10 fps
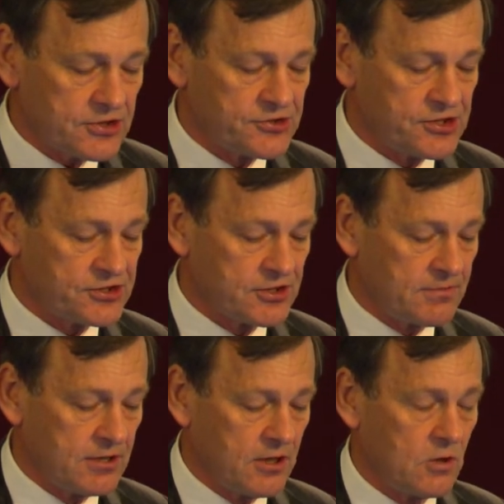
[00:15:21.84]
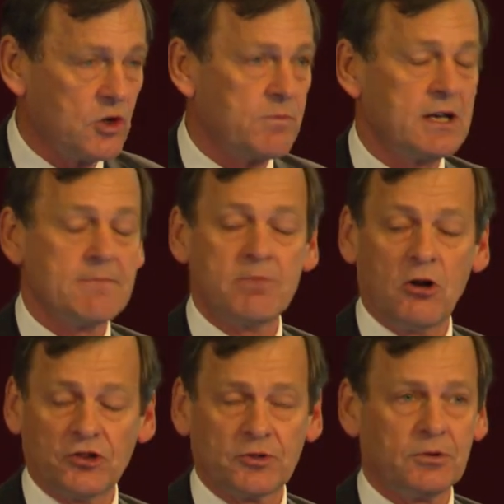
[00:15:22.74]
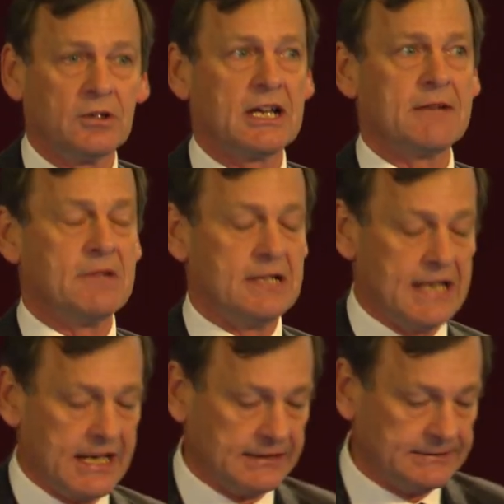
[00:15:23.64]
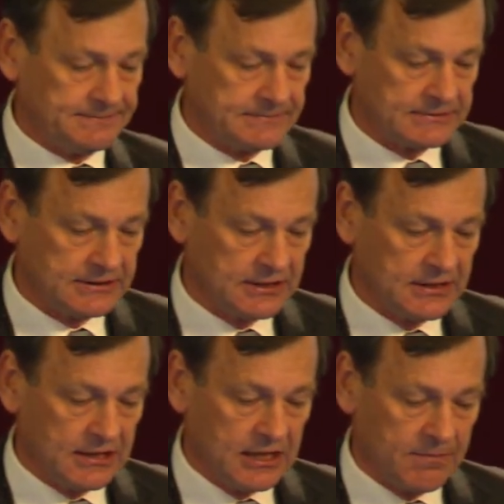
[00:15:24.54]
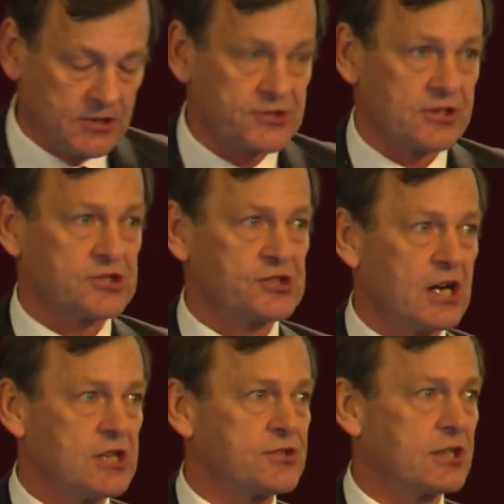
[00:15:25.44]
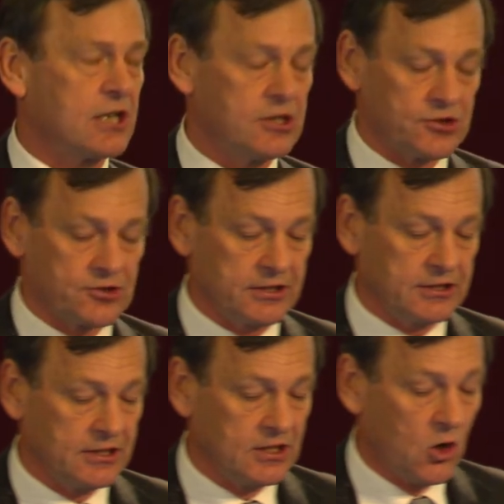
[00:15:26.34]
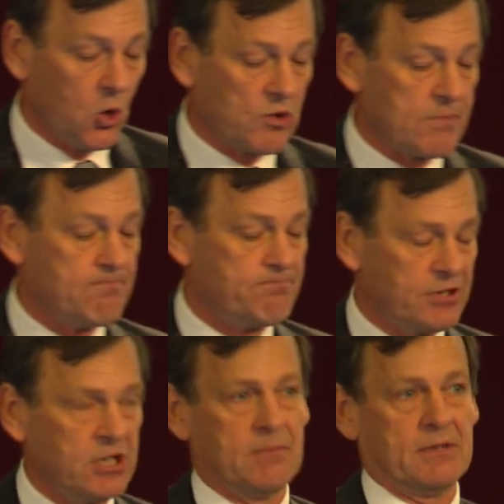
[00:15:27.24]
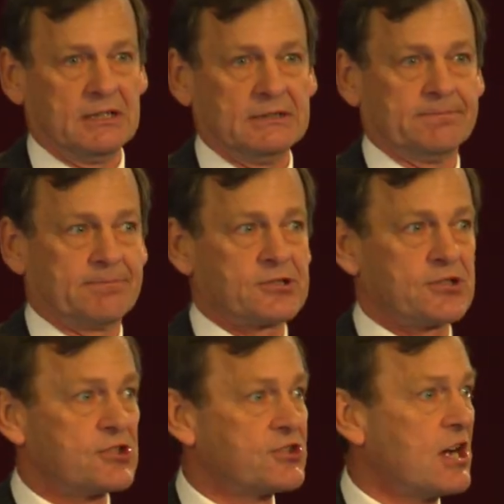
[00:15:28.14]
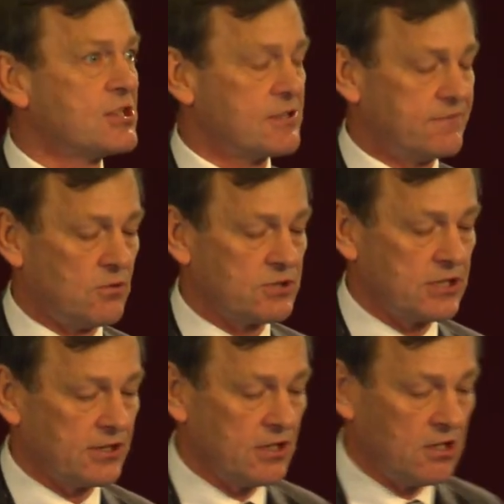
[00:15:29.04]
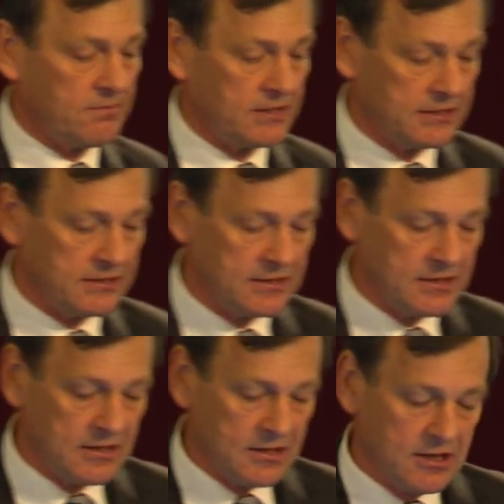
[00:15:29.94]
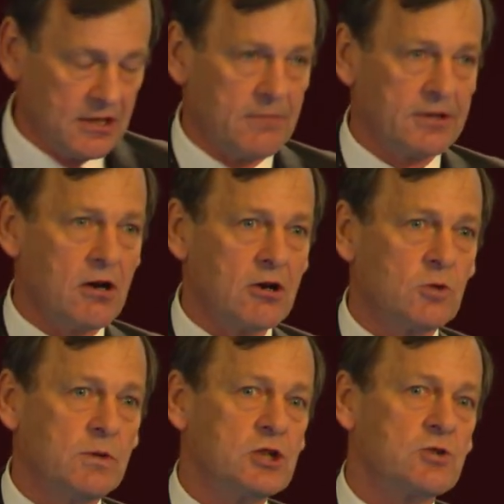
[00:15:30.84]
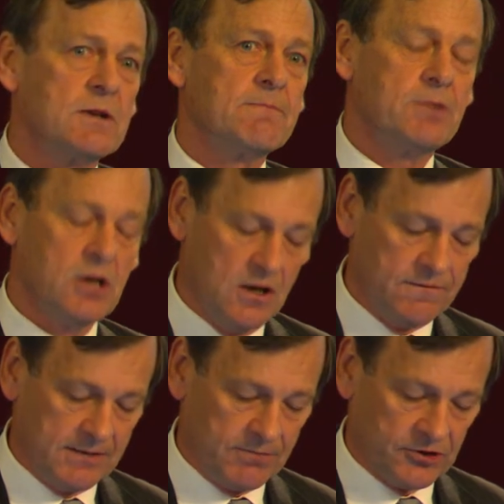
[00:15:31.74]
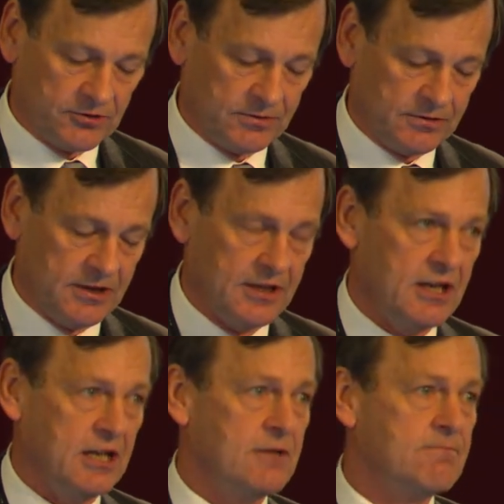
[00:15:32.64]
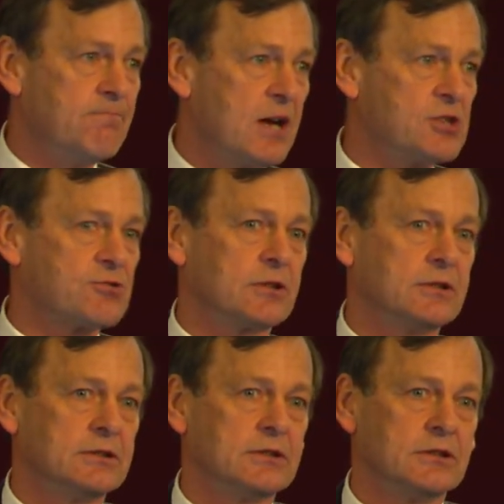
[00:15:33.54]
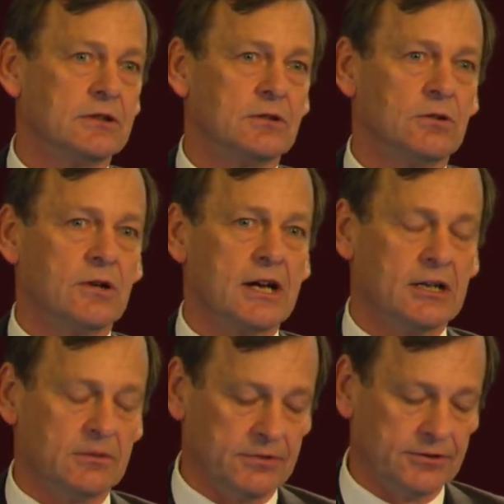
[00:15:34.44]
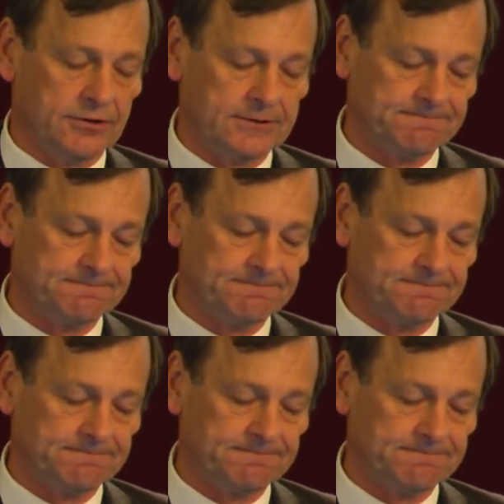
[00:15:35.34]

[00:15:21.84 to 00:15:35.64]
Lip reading: a system would have been impossible in Malaya because of the size of the country, or in Burma because of the size of the 14th Army. But arguably it should have been perfectly possible in Basra or Helmand.